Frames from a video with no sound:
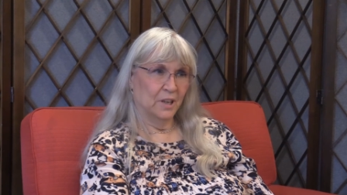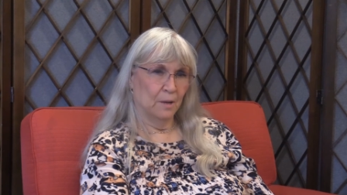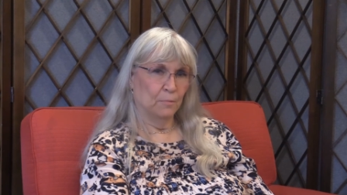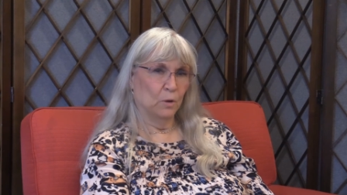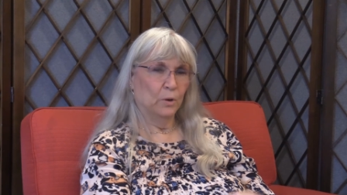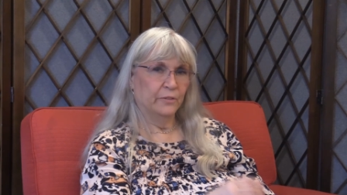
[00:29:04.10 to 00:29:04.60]
Yeah,
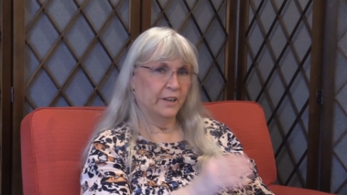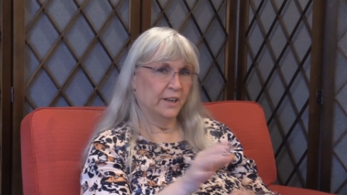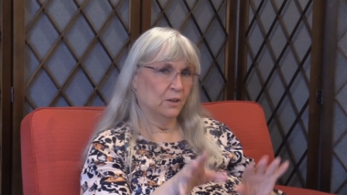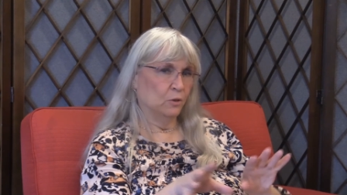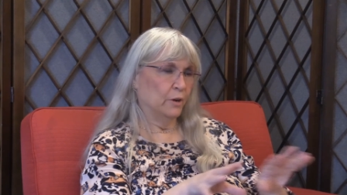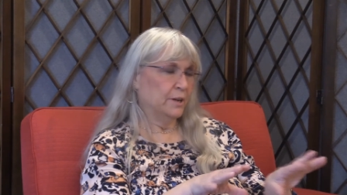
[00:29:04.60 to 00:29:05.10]
but we've
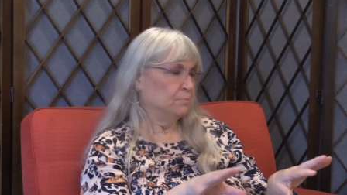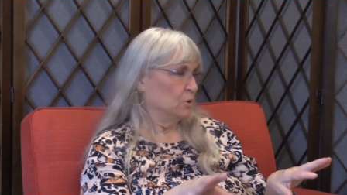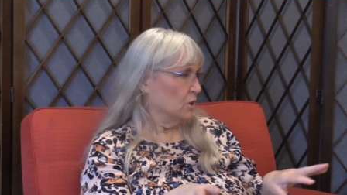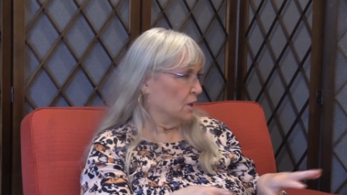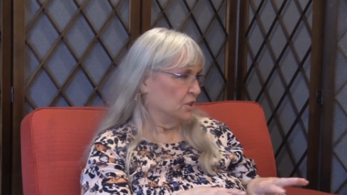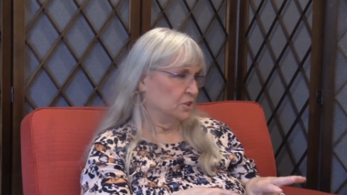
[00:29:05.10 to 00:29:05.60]
taken great
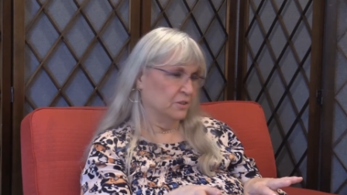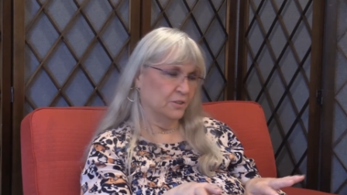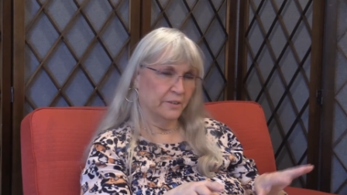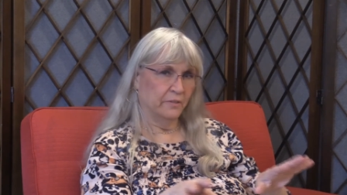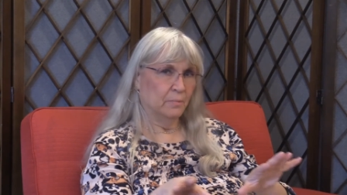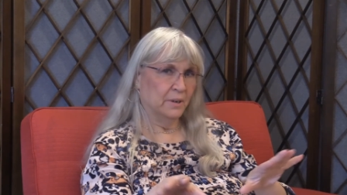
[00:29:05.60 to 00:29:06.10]

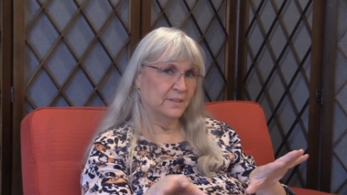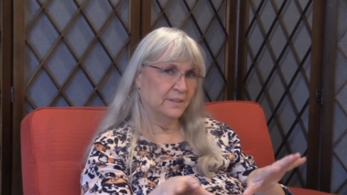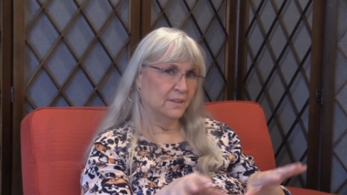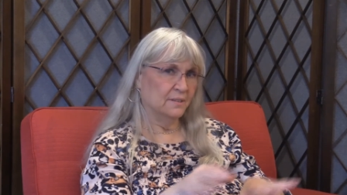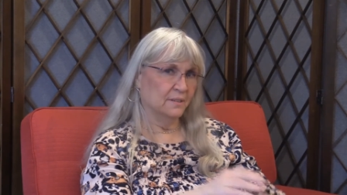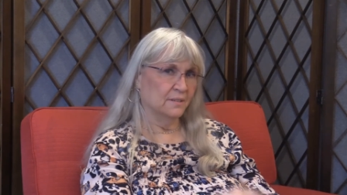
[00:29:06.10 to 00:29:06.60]
precautions. Everybody
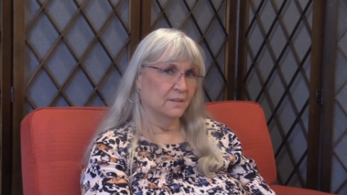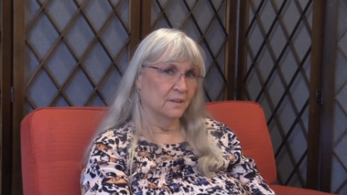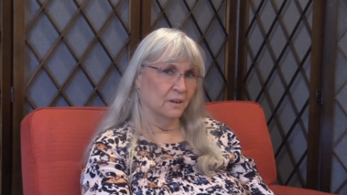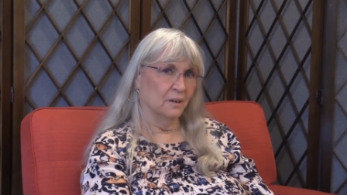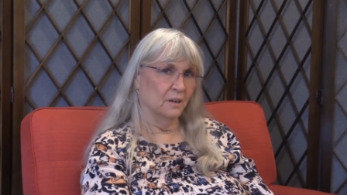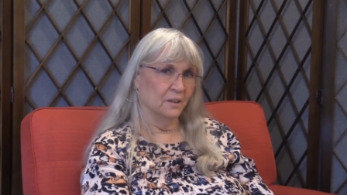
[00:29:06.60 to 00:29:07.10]
sees us in
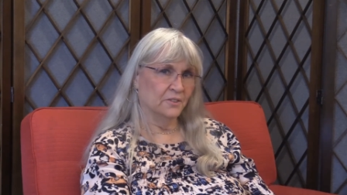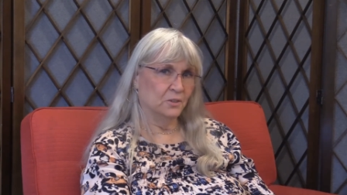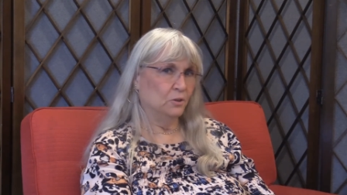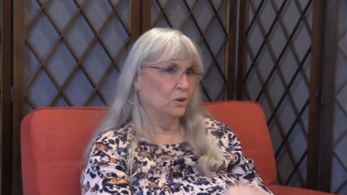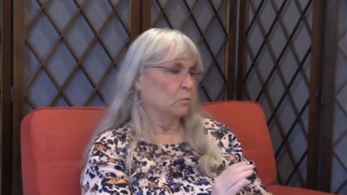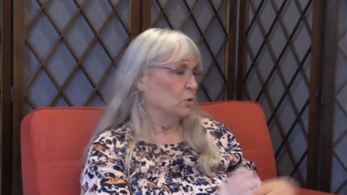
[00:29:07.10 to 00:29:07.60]
our
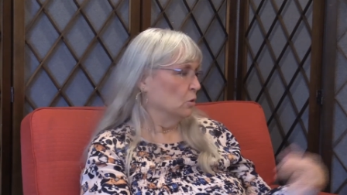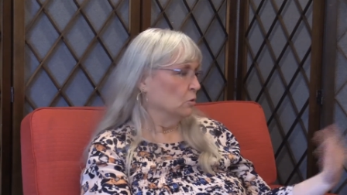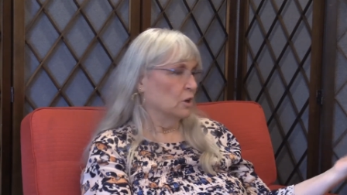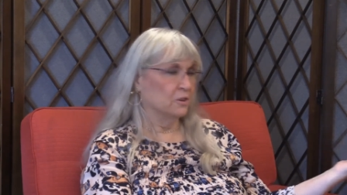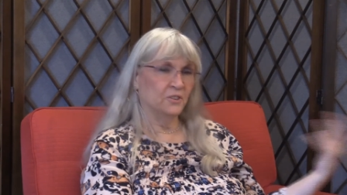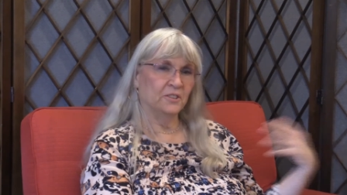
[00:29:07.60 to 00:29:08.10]
studio. We're no
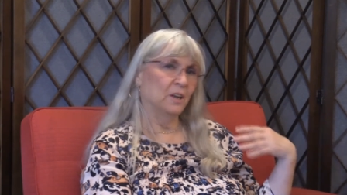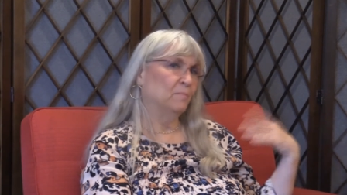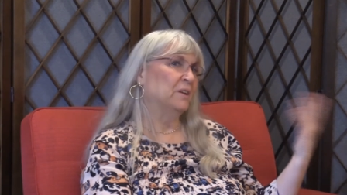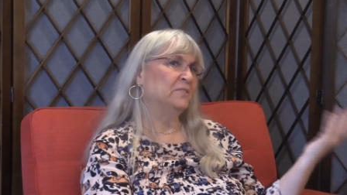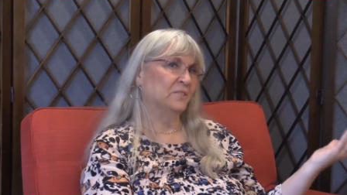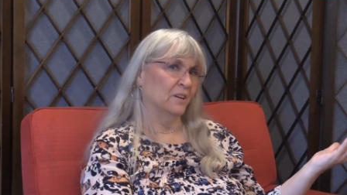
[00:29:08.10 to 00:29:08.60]
longer side
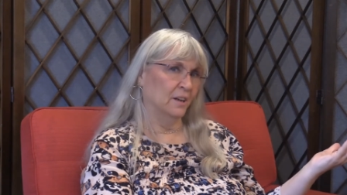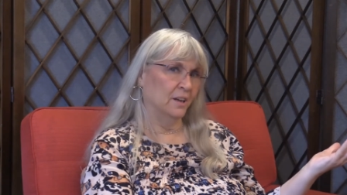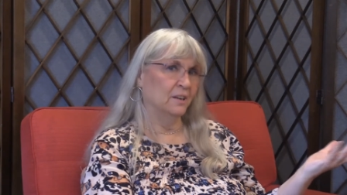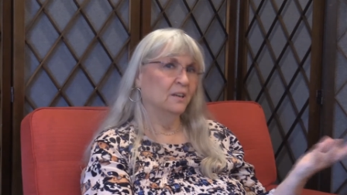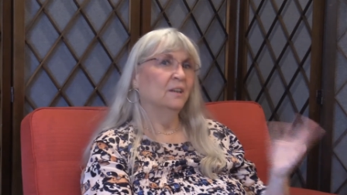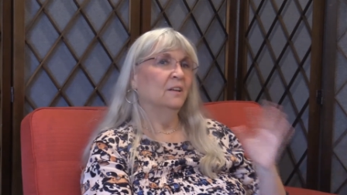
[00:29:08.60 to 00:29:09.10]
by
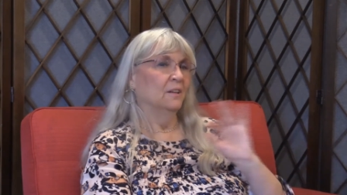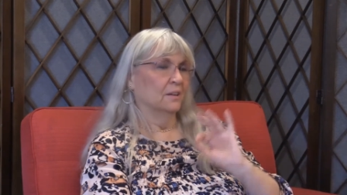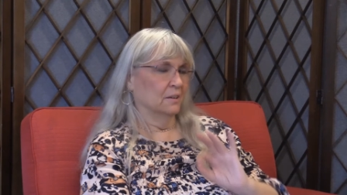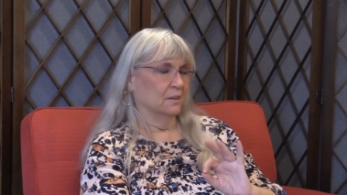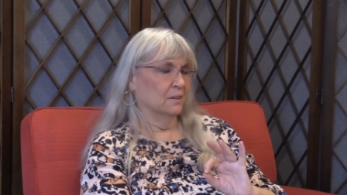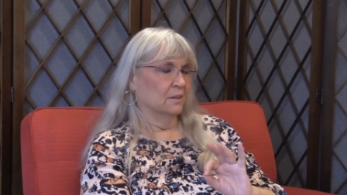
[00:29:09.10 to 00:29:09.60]
side.
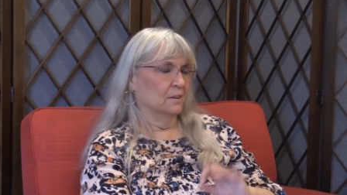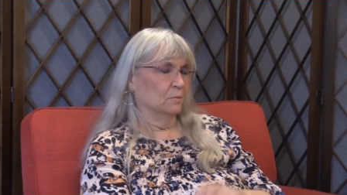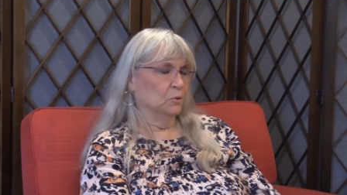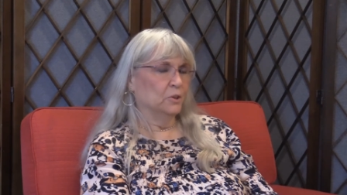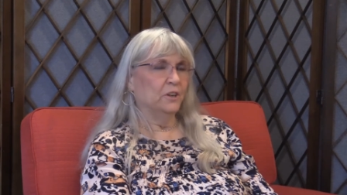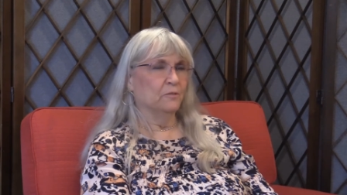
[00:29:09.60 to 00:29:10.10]

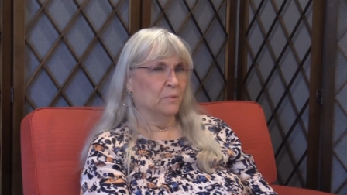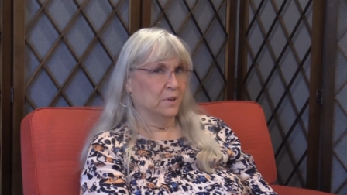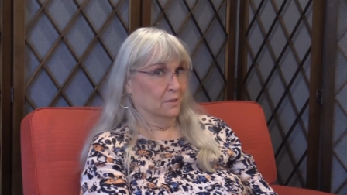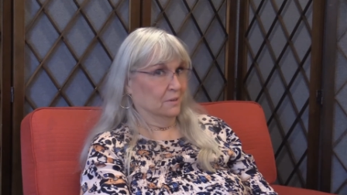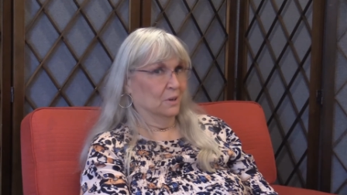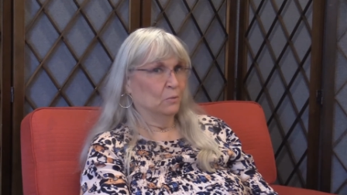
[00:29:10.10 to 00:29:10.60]
Believe
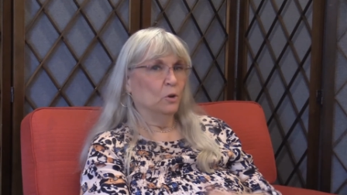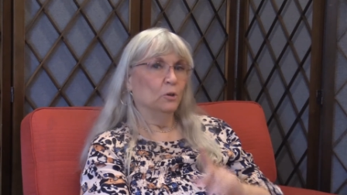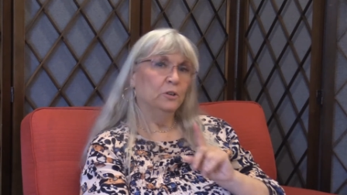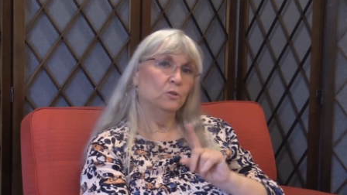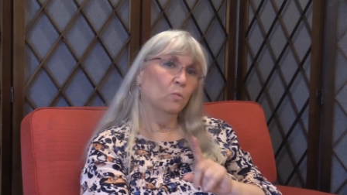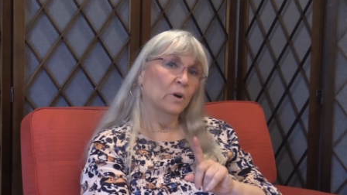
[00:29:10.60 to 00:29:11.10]
me. And we
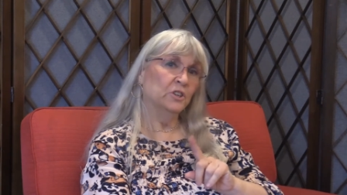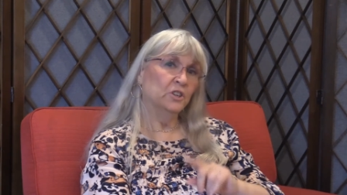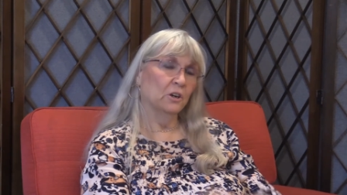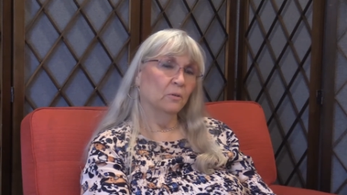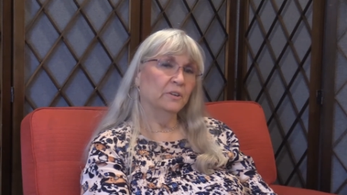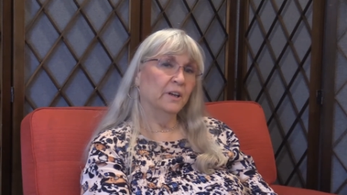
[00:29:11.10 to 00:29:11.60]
only do one
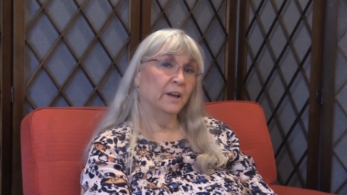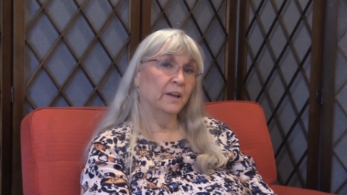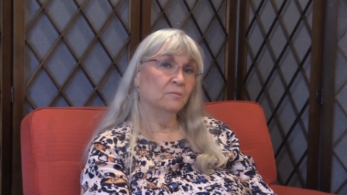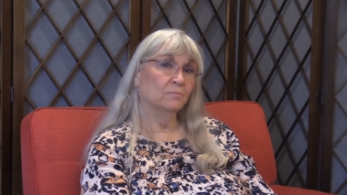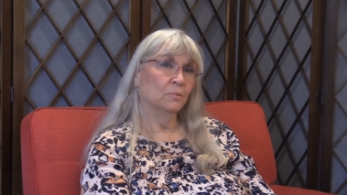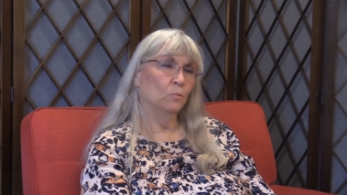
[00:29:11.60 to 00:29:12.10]
show a
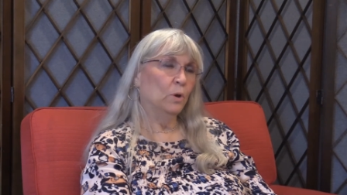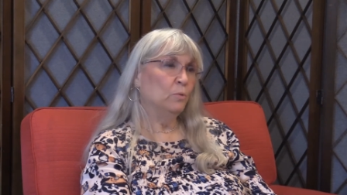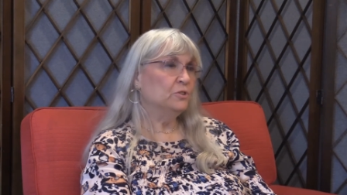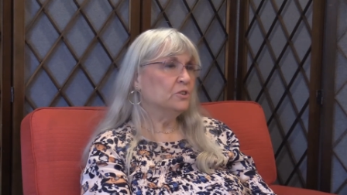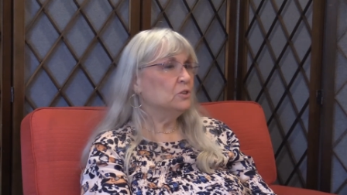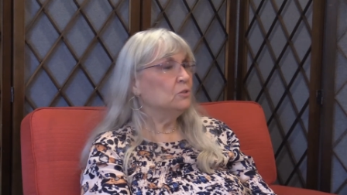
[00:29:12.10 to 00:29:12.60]
day. We
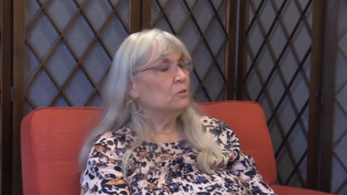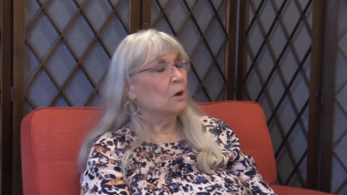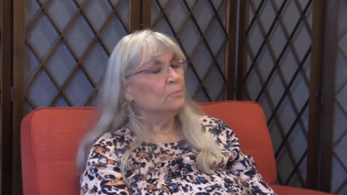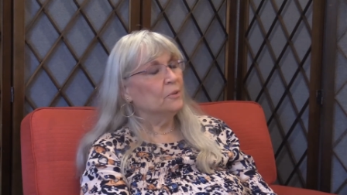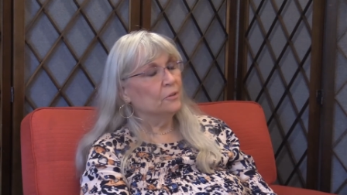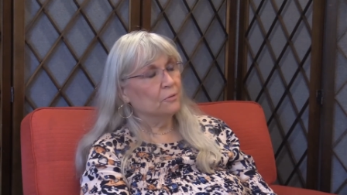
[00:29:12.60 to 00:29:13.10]
used to do
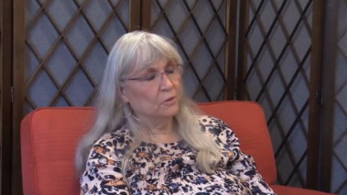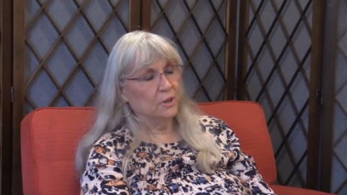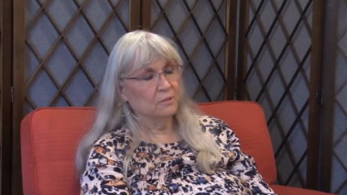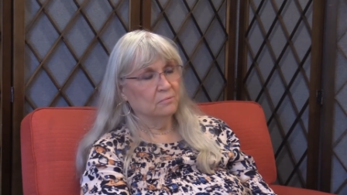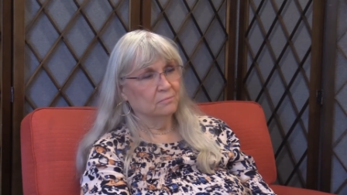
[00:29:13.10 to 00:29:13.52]
up to 3.